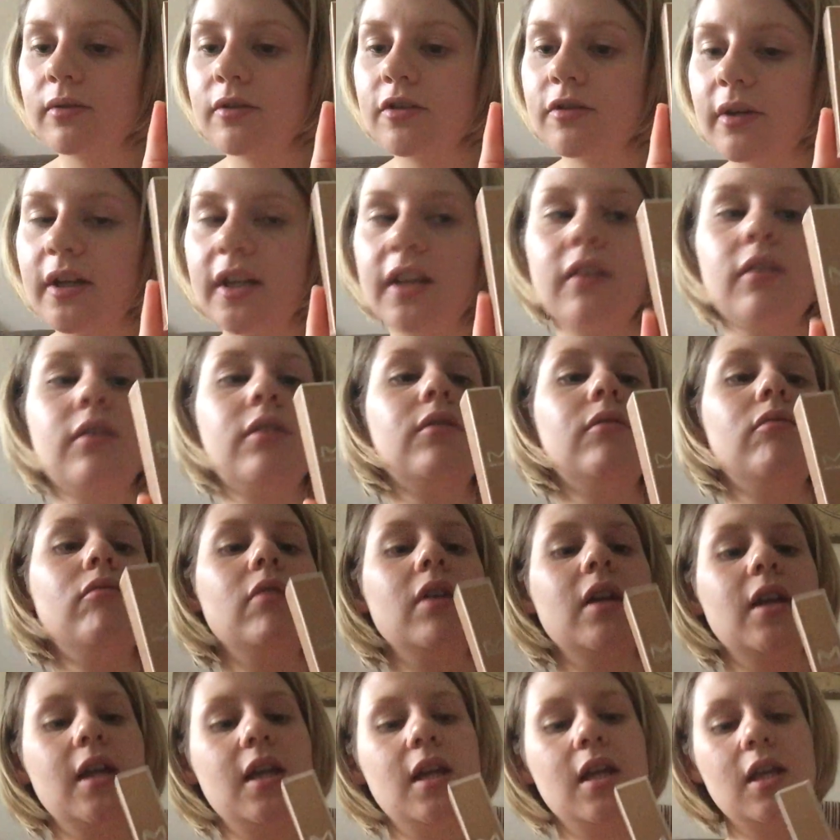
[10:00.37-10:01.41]
or
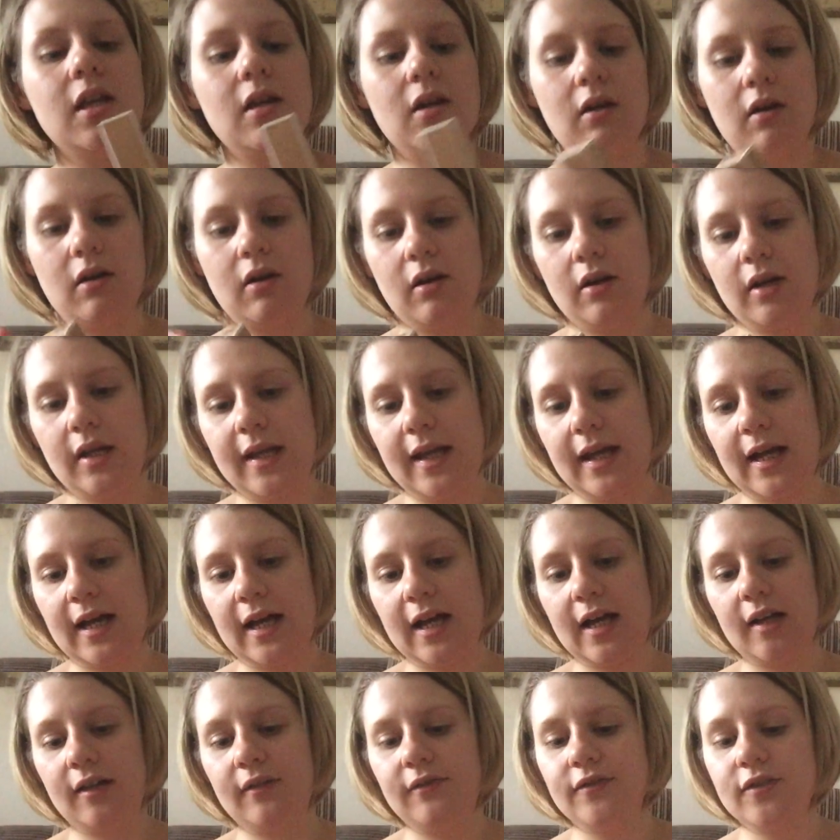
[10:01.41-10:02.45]
23. I
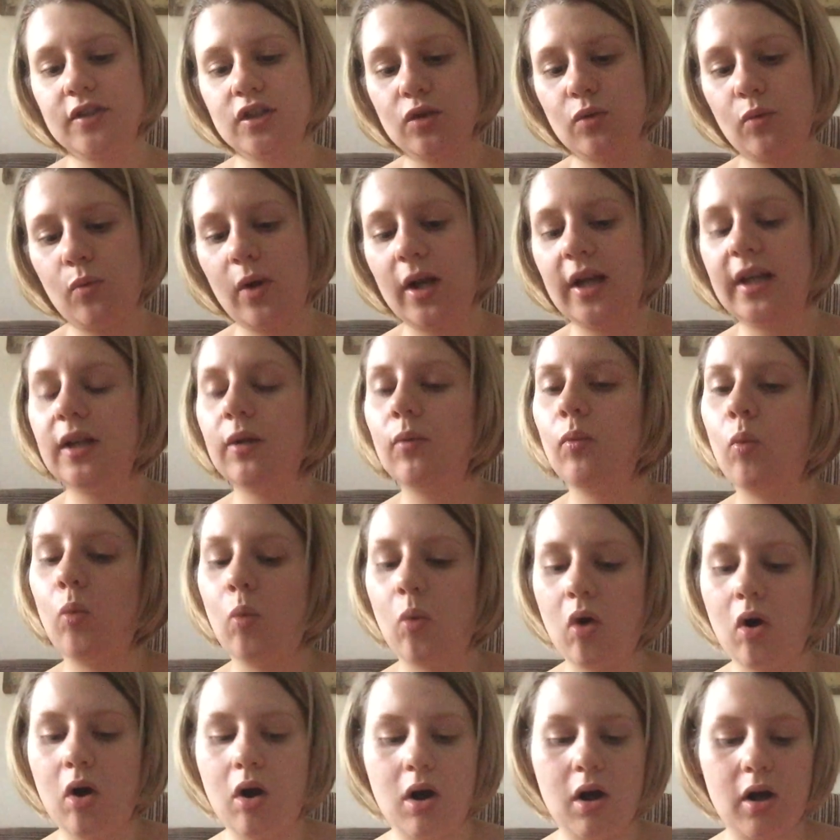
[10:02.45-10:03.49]
have
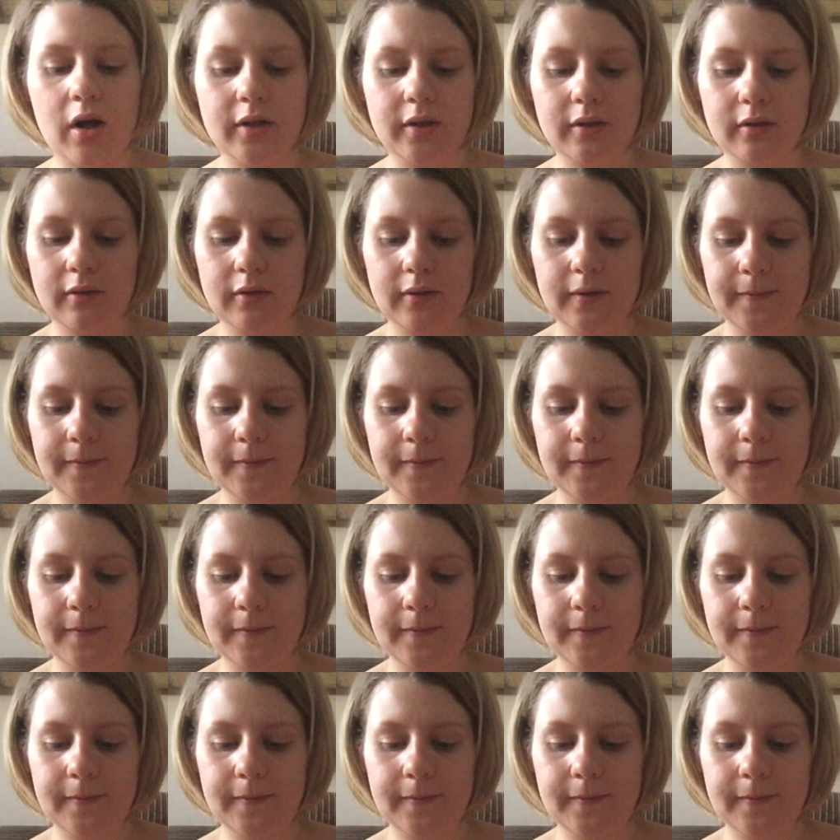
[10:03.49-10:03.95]
21.